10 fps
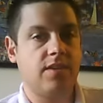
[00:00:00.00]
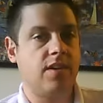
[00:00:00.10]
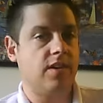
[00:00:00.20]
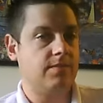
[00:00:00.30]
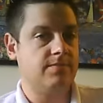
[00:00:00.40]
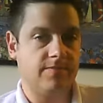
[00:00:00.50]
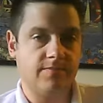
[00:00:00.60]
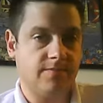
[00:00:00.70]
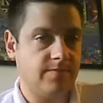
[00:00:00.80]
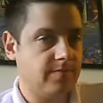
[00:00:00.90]
Um,
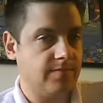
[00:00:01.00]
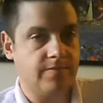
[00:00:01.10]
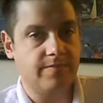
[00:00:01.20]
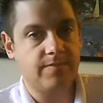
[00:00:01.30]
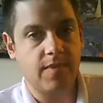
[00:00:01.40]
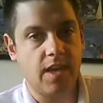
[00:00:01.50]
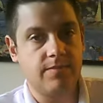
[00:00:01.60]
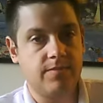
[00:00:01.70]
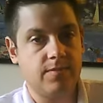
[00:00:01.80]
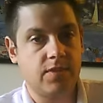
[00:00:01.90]
yeah,
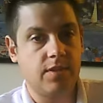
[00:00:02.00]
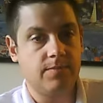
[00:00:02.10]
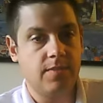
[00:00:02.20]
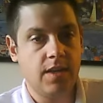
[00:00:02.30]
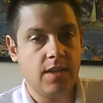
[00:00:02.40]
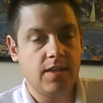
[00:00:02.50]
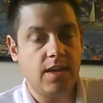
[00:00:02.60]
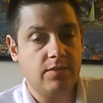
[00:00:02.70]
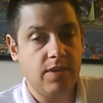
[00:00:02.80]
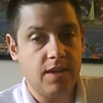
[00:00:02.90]
so
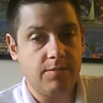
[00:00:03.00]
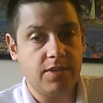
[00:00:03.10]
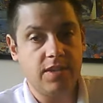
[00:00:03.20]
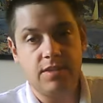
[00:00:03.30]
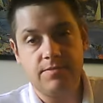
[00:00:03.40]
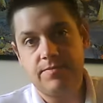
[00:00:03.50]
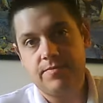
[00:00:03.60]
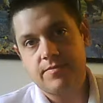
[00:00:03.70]
kind of rambling here.